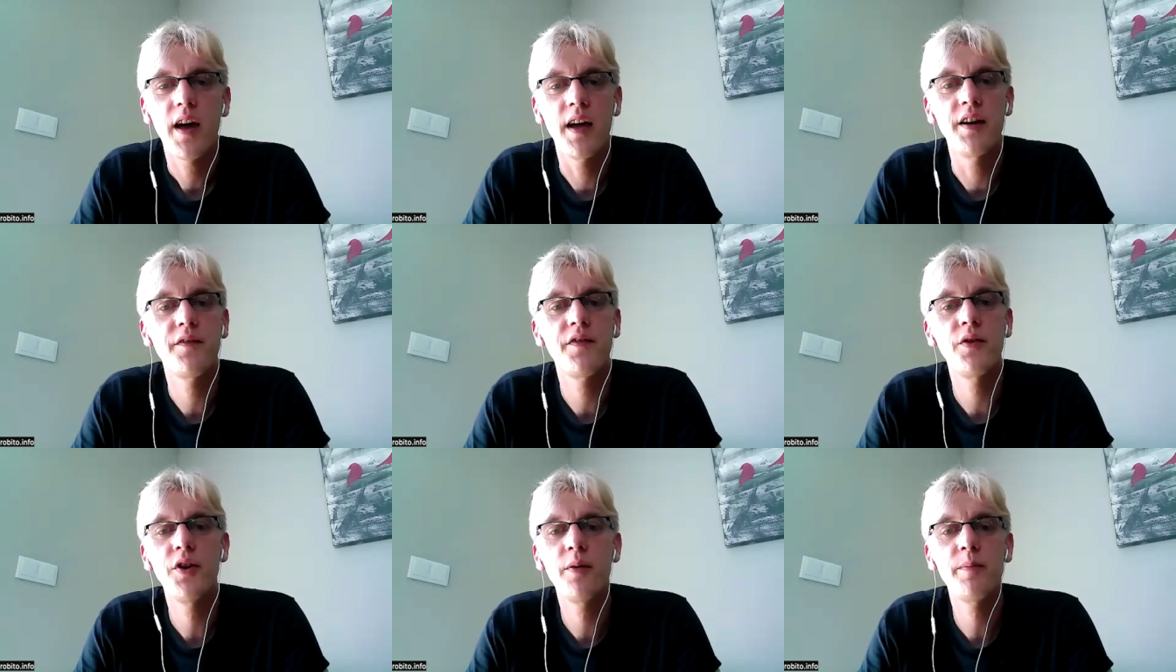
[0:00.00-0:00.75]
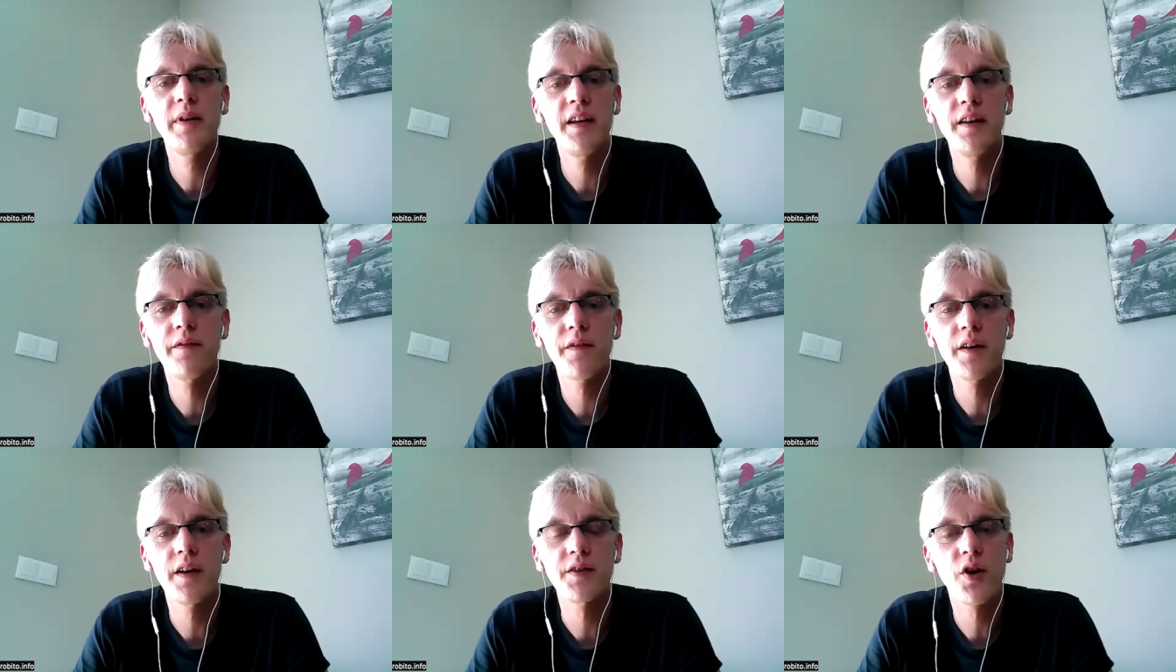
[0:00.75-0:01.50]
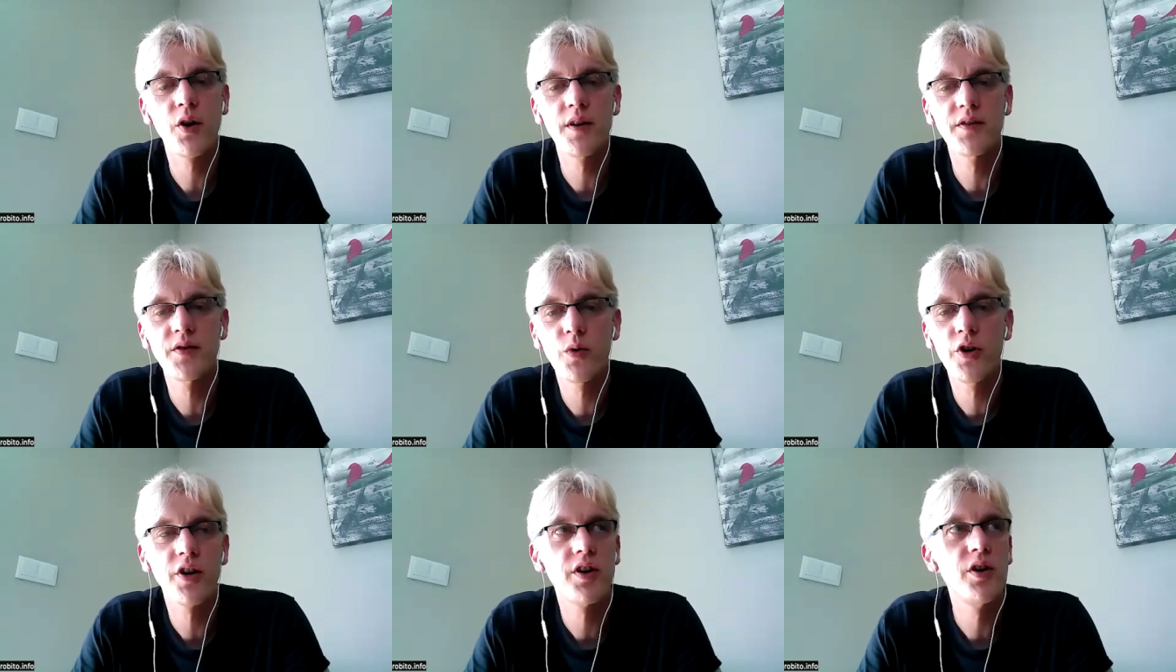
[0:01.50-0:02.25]
And if you don't believe it's going to
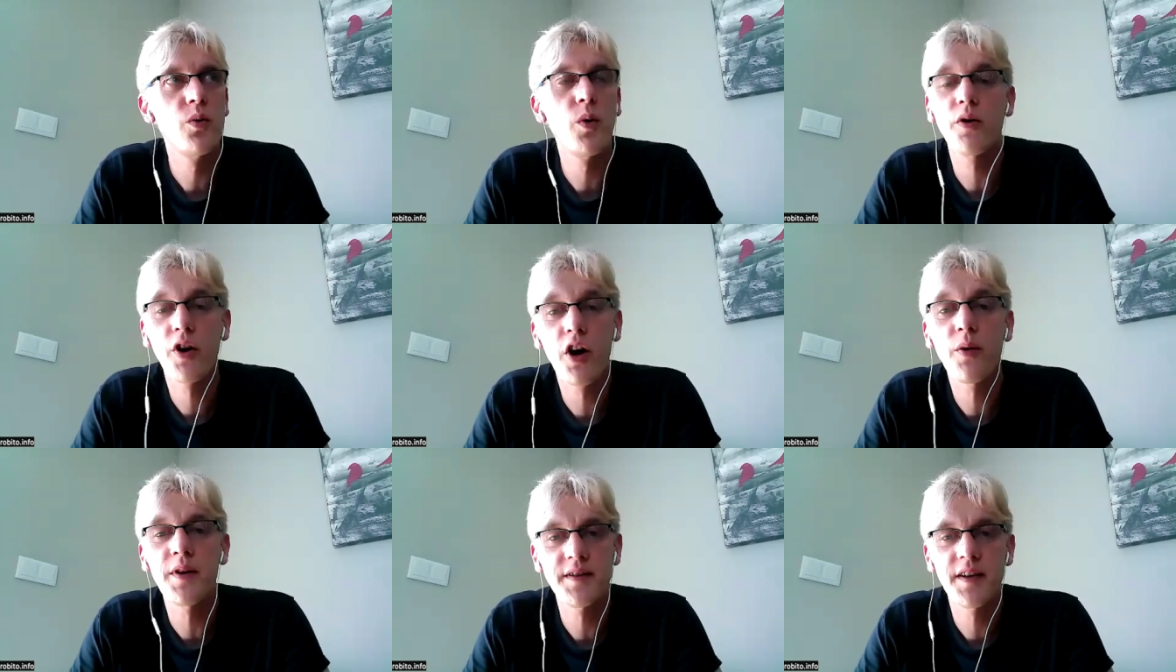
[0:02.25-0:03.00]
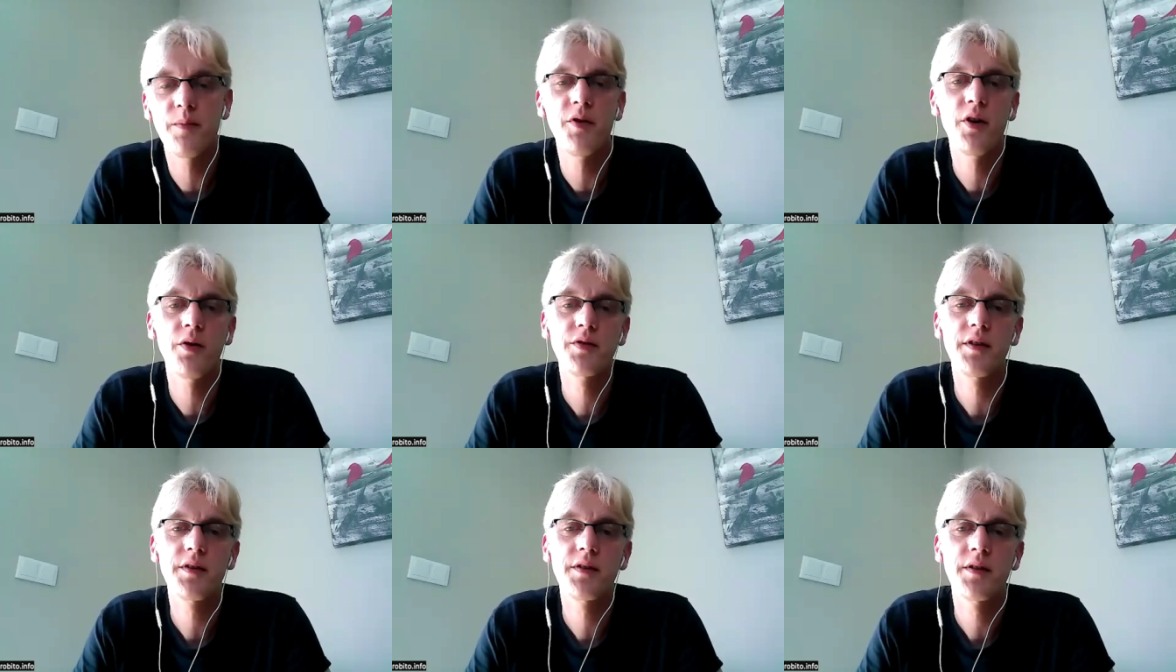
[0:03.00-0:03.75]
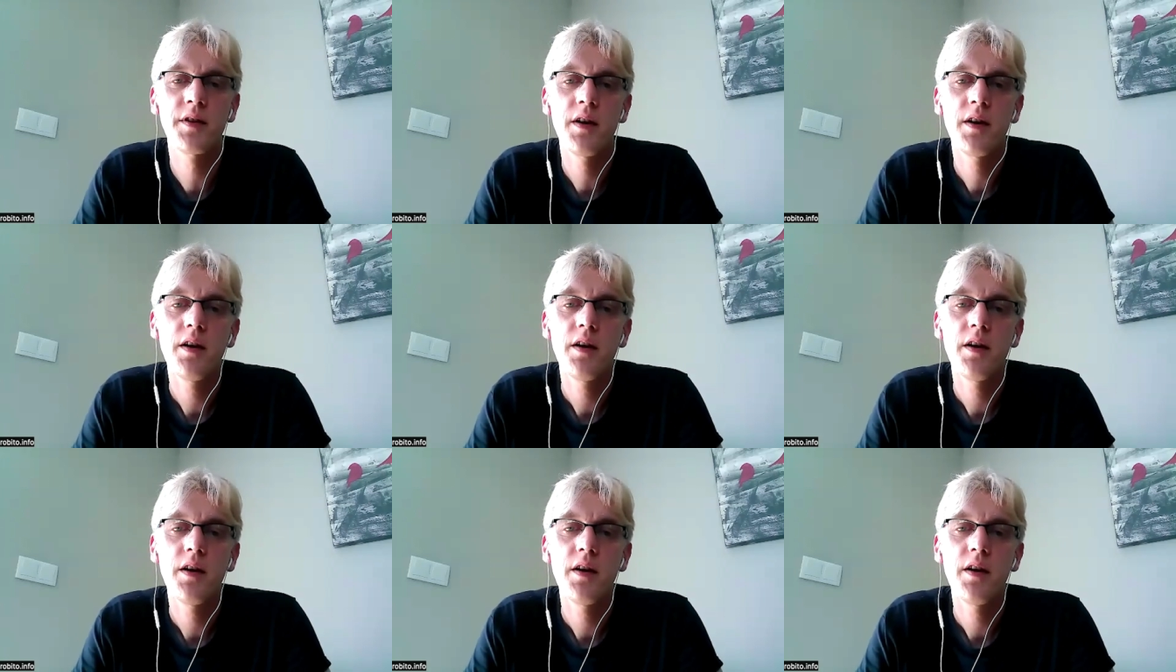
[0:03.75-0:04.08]
work, you won't go into hypnosis.